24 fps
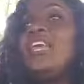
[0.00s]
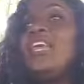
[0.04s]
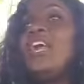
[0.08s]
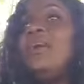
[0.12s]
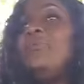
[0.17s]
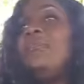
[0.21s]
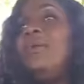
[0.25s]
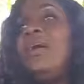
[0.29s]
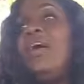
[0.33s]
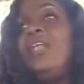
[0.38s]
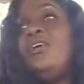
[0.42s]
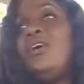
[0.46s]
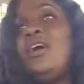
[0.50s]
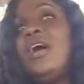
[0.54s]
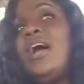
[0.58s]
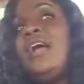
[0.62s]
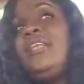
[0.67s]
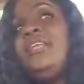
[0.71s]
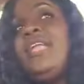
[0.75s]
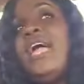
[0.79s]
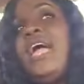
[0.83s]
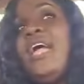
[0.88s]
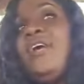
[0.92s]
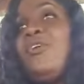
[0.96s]
carry me along
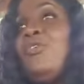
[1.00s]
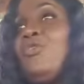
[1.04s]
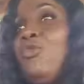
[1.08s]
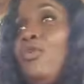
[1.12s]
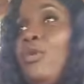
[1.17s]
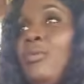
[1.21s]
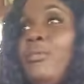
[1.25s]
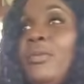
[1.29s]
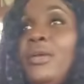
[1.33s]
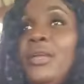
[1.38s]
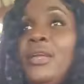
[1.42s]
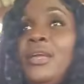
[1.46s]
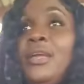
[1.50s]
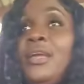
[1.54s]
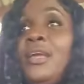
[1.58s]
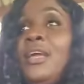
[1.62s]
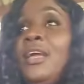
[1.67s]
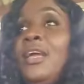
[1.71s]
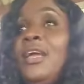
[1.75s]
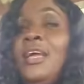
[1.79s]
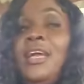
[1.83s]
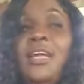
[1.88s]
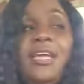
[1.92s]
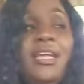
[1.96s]
a Nairobi.
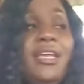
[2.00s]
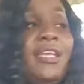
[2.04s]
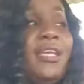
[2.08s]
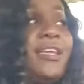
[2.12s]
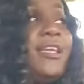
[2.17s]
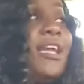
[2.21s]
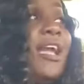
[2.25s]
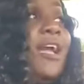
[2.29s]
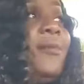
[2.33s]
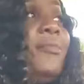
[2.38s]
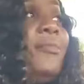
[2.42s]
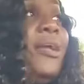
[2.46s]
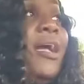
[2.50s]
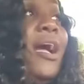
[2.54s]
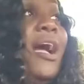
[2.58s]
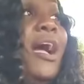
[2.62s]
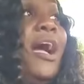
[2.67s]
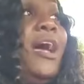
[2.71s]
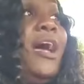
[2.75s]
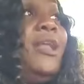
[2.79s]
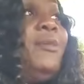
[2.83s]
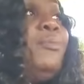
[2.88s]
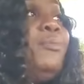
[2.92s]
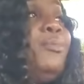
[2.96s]
It carry me
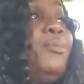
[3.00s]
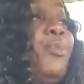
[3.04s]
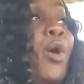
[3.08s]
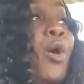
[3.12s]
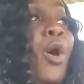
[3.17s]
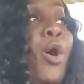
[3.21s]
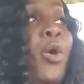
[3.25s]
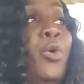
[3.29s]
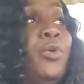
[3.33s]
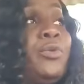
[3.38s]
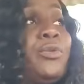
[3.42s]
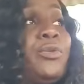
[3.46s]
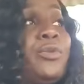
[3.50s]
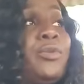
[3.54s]
all boat.